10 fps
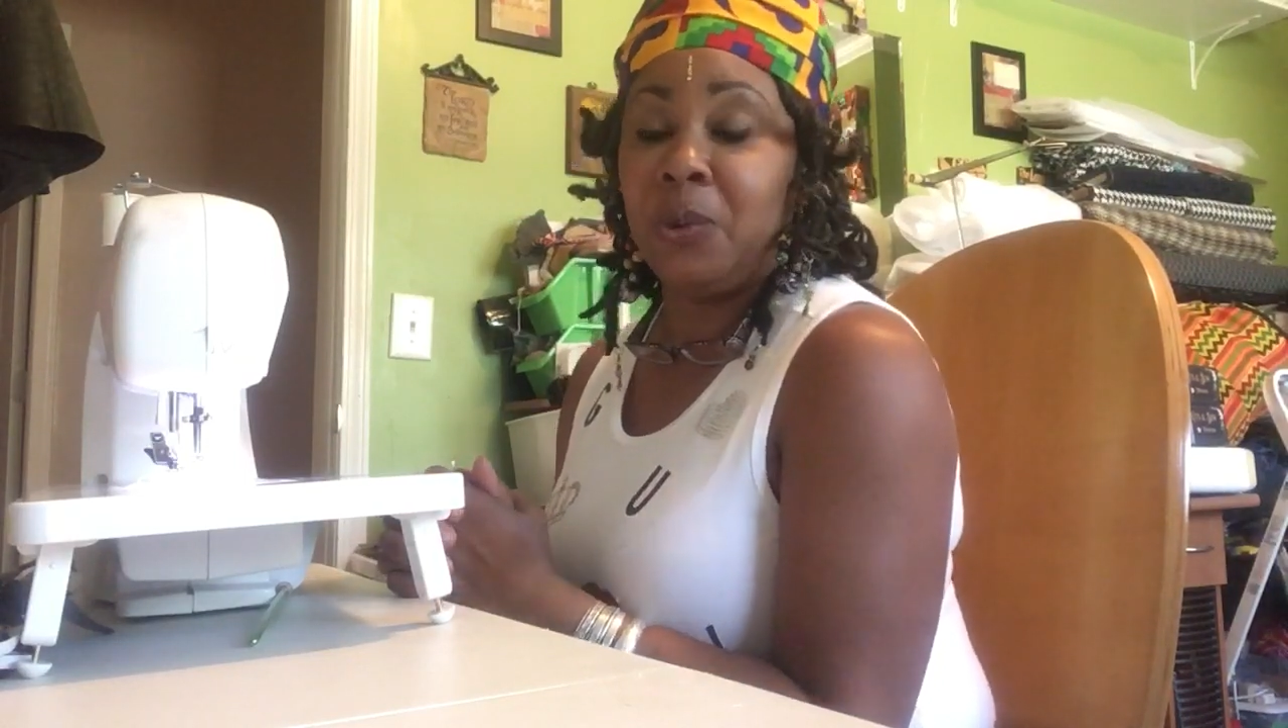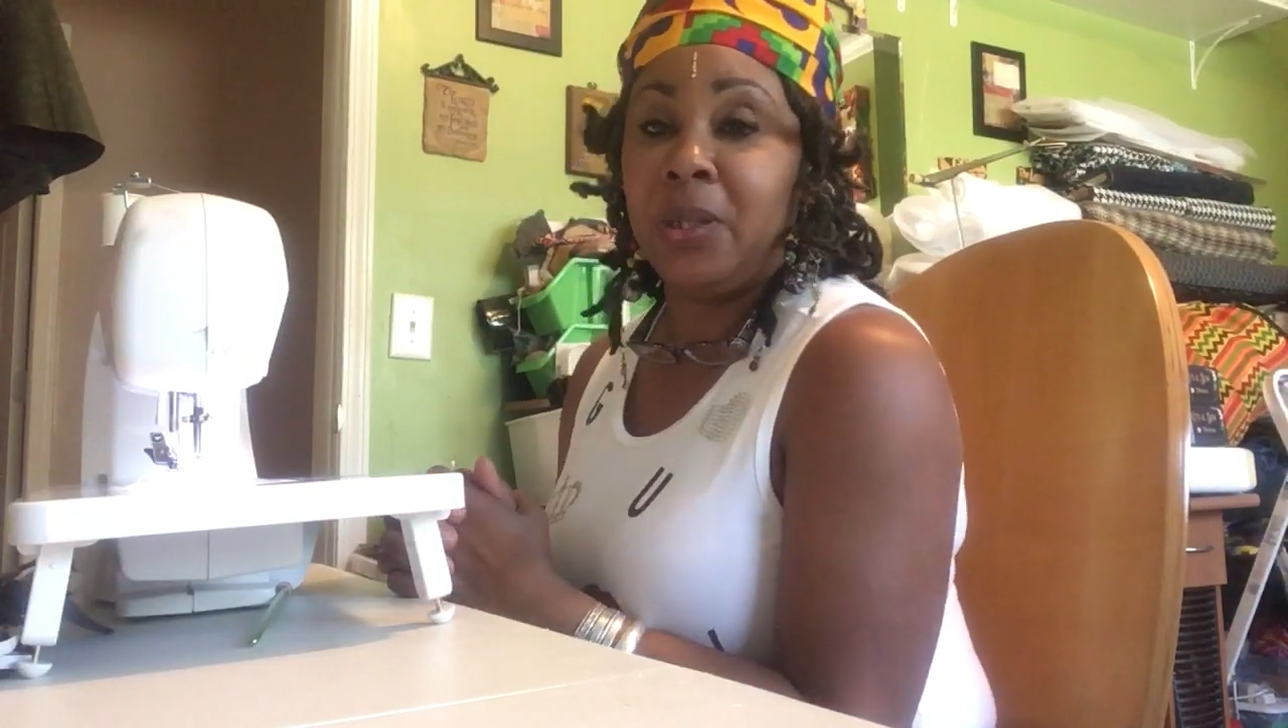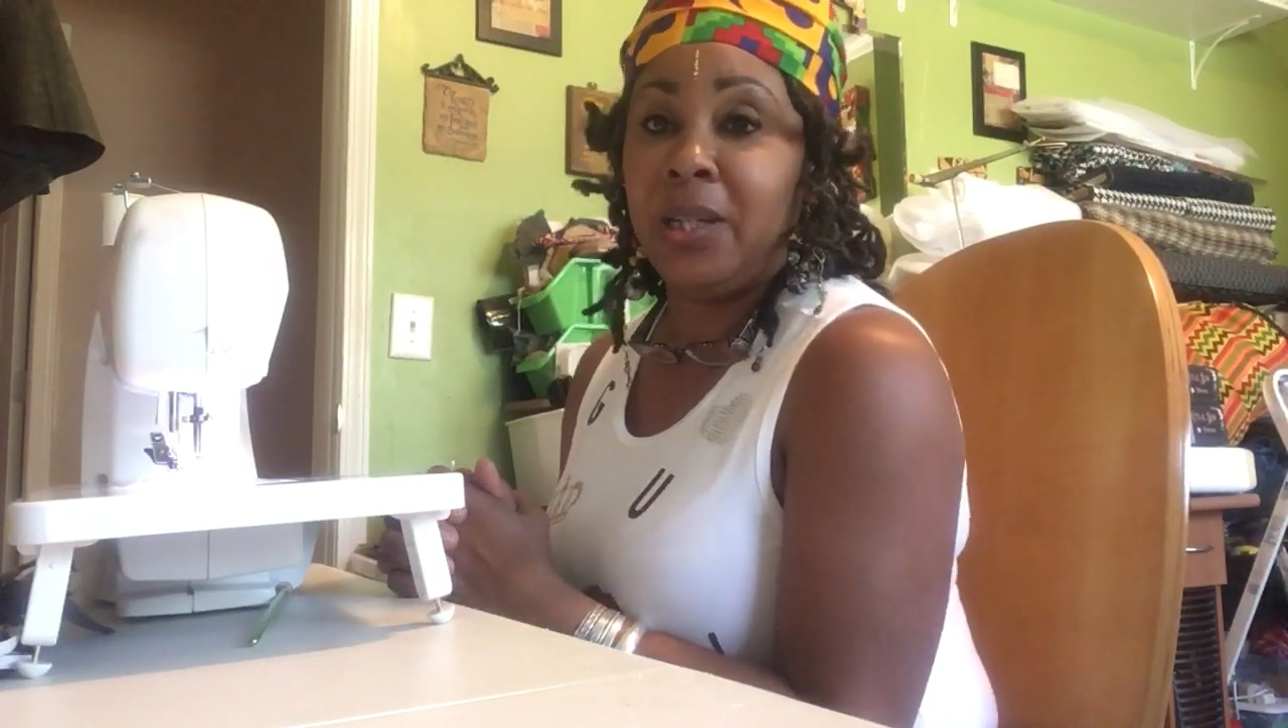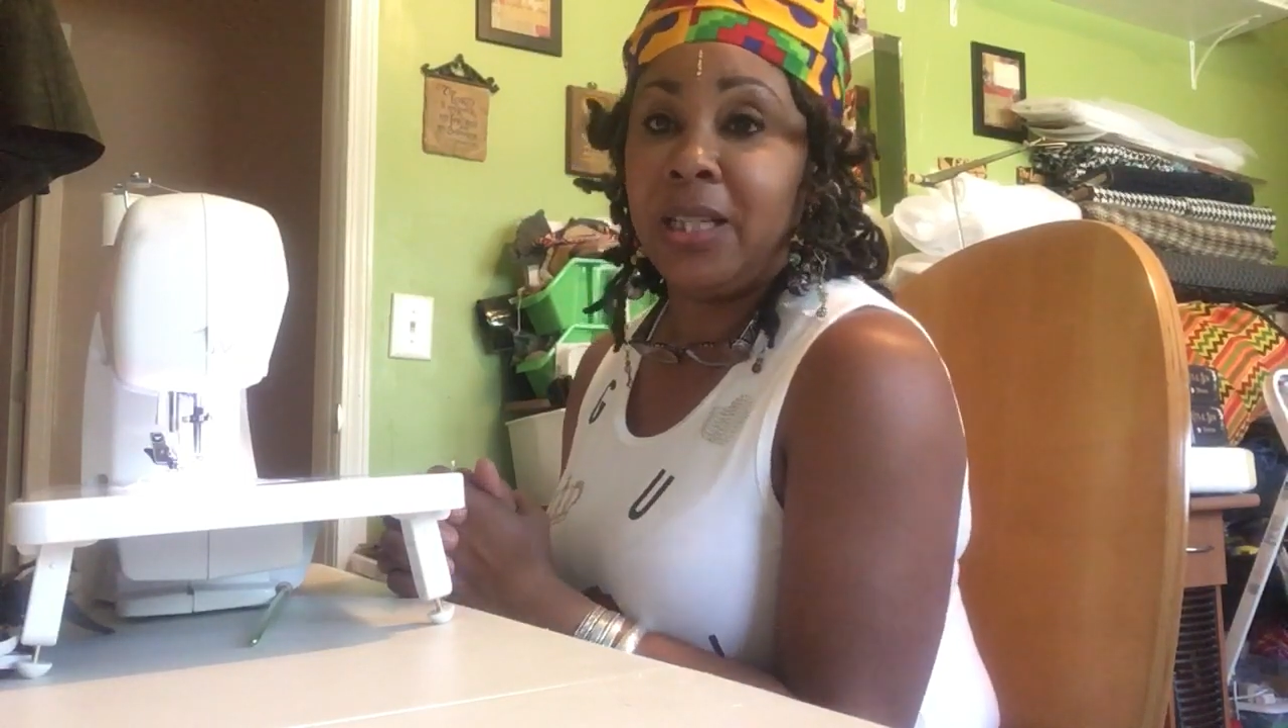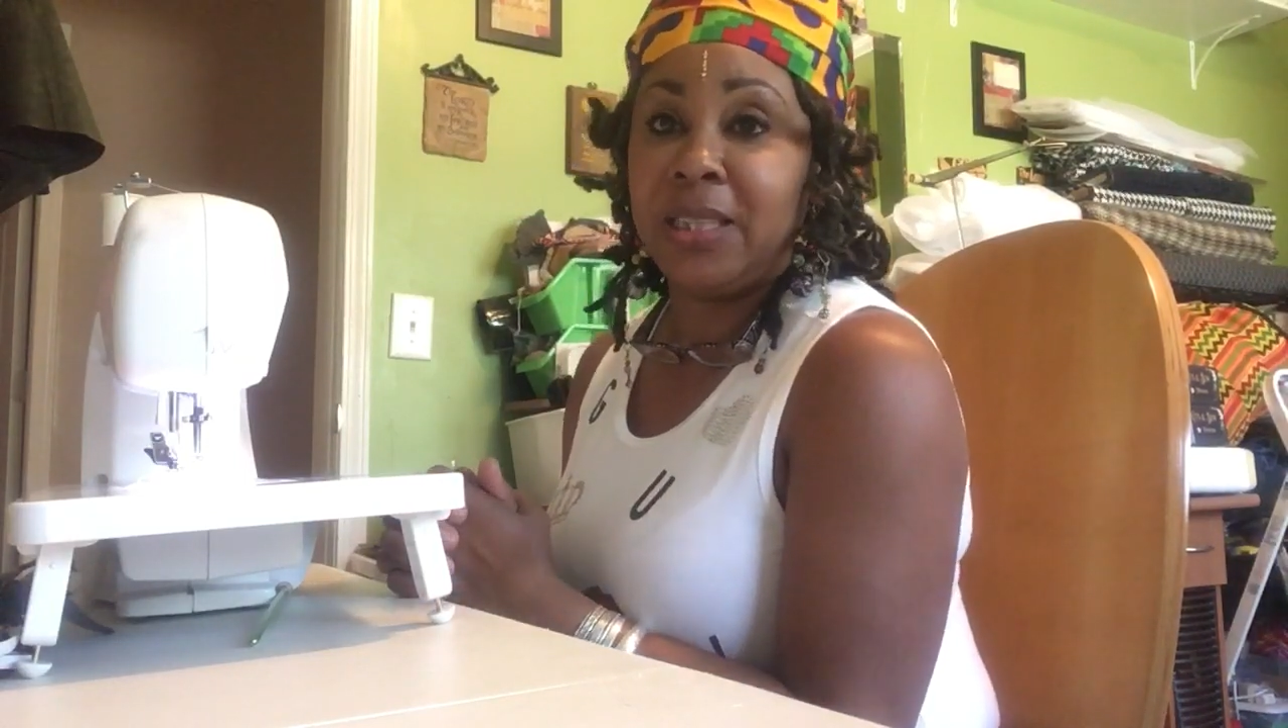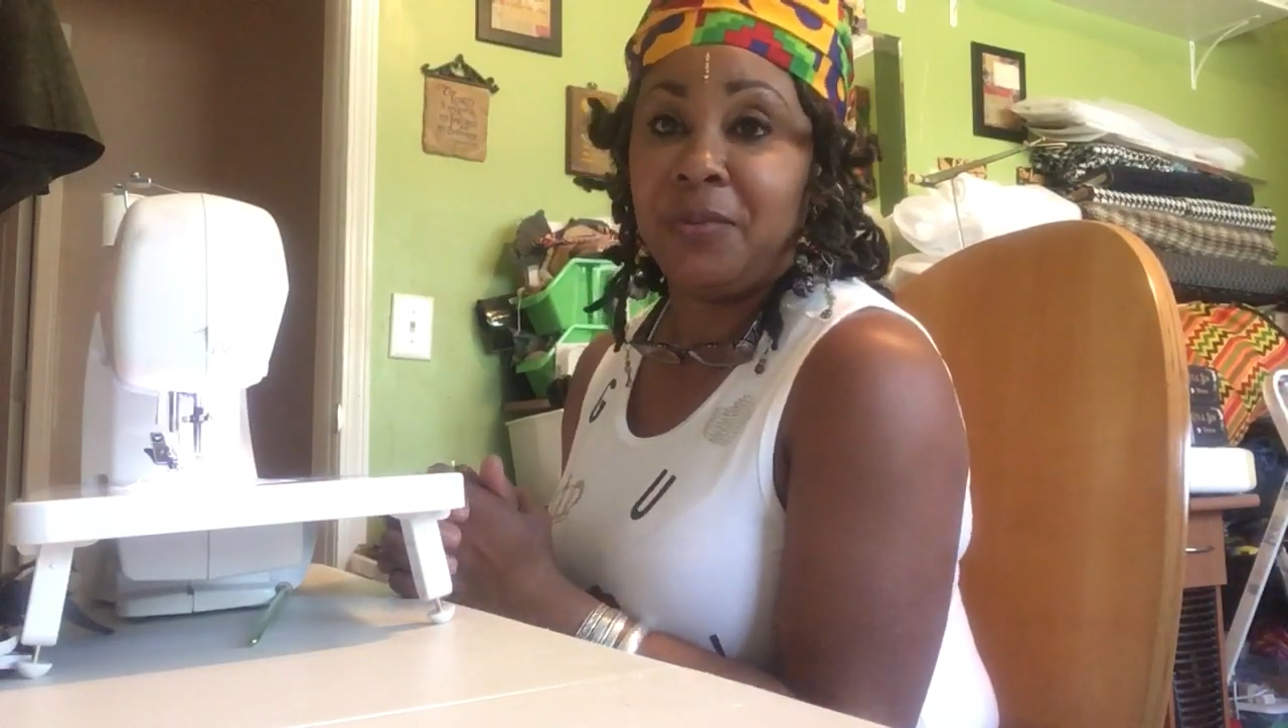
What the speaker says: on the next